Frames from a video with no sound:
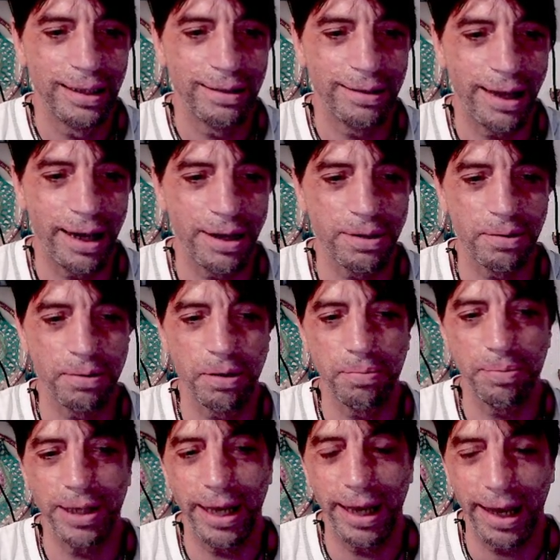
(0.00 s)
That is going to
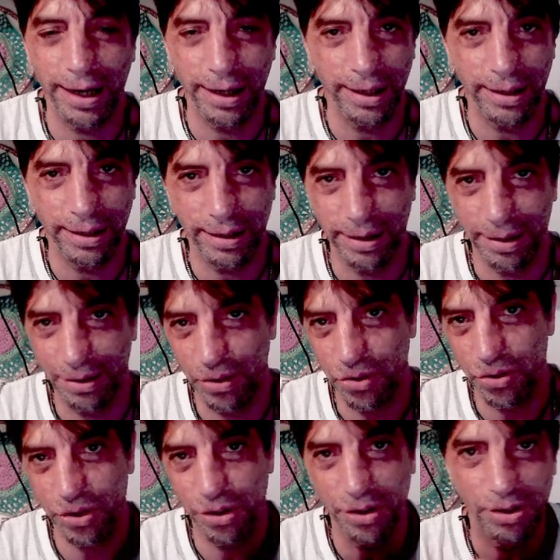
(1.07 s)
be adding
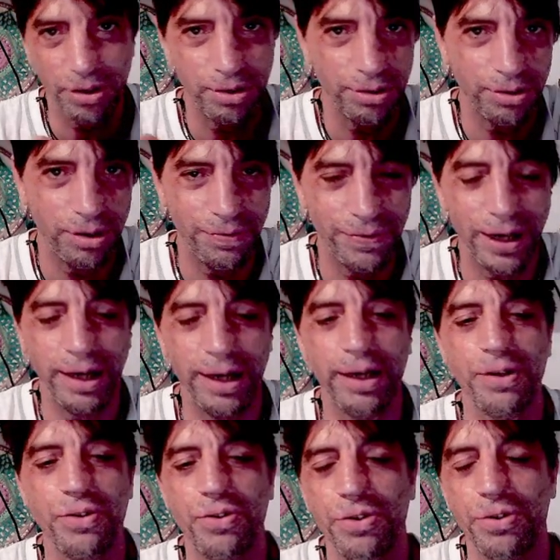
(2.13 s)
additional divine
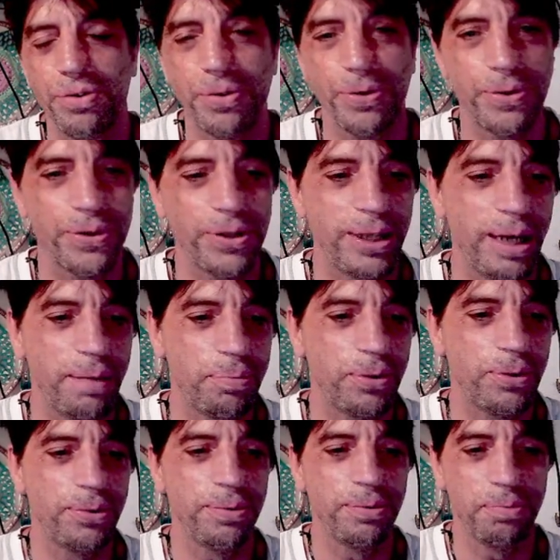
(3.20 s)
energies towards
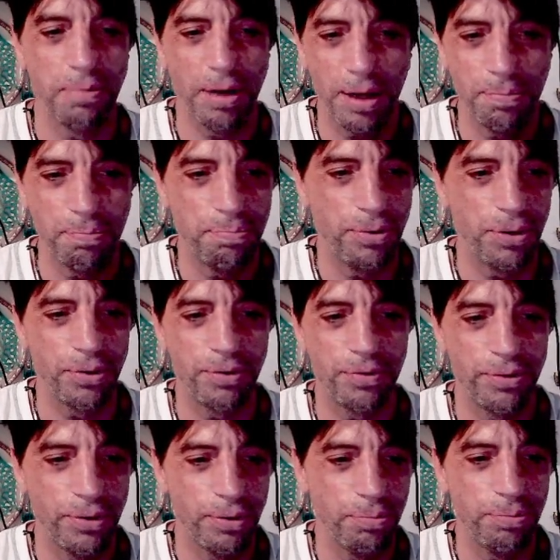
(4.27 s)
Neptune. A
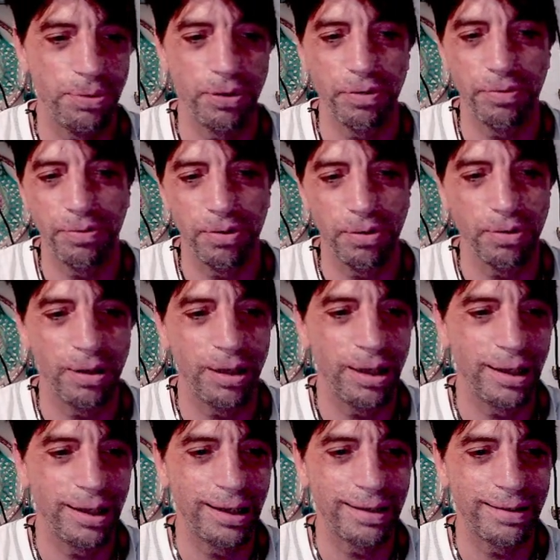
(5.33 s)
beautiful, beautiful
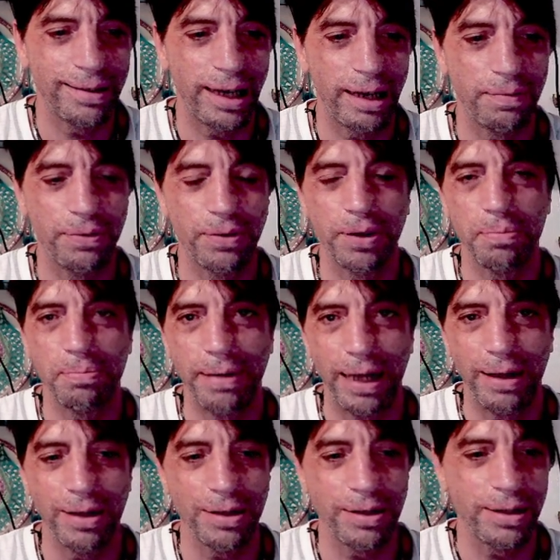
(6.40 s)
uh, time for a
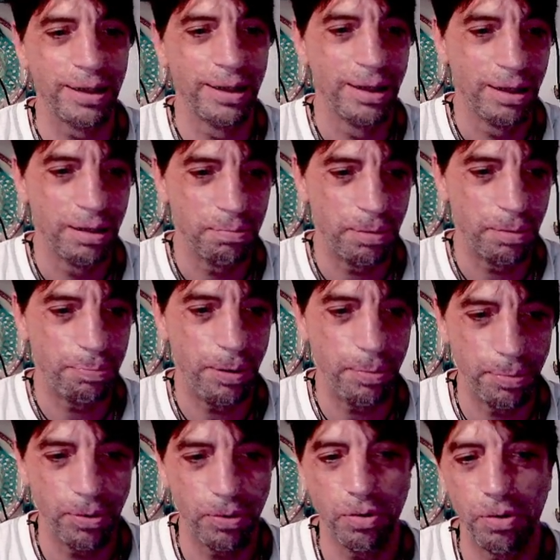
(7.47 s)
balance. But
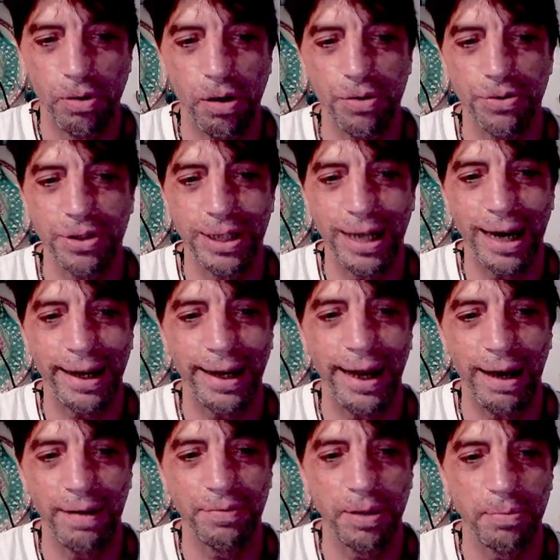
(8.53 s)
people who host now
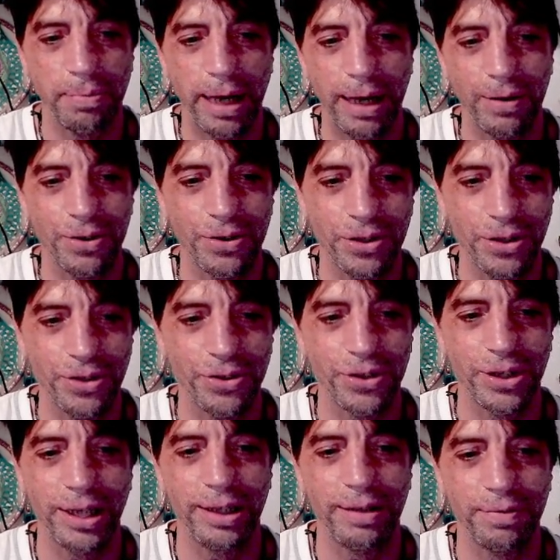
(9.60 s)
have the balance
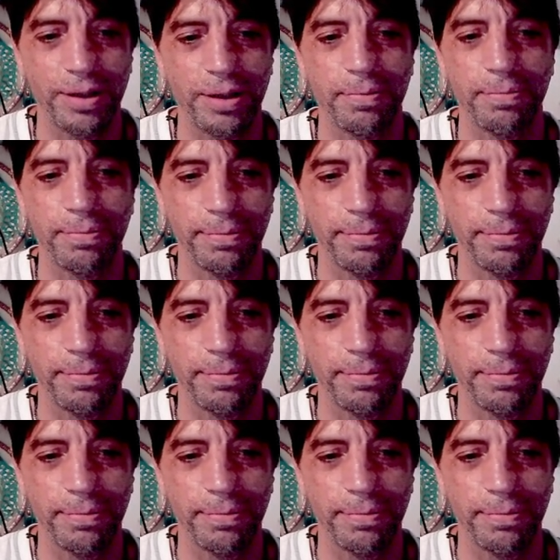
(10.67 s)
inside of them.